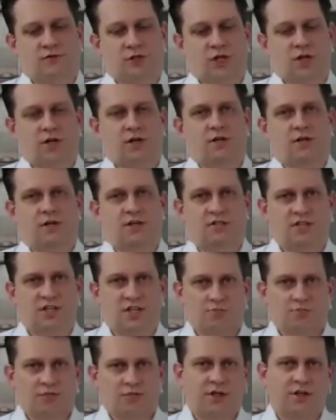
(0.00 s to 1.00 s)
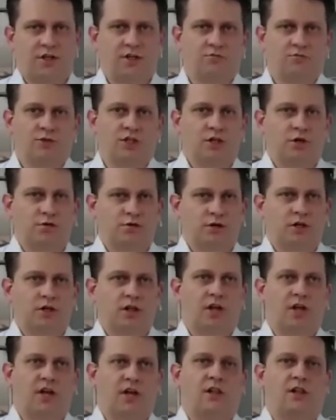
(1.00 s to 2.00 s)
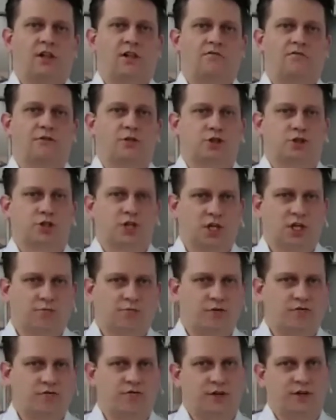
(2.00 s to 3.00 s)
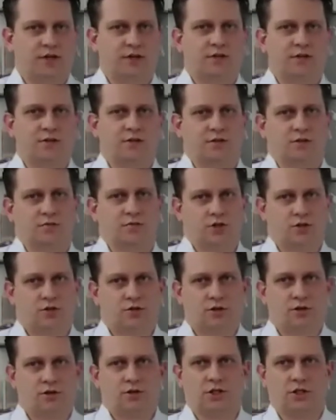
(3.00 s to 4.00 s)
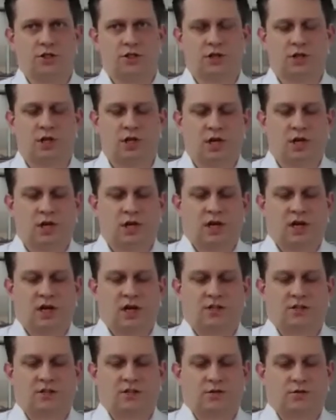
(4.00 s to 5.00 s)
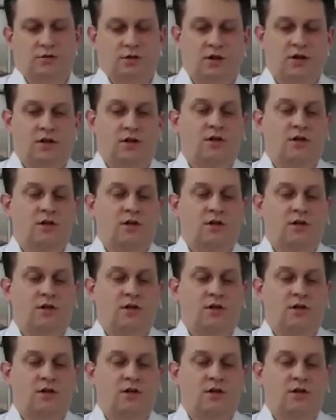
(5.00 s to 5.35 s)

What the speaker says: checking the assembly, the material health, the shape of things, metrology, and so on.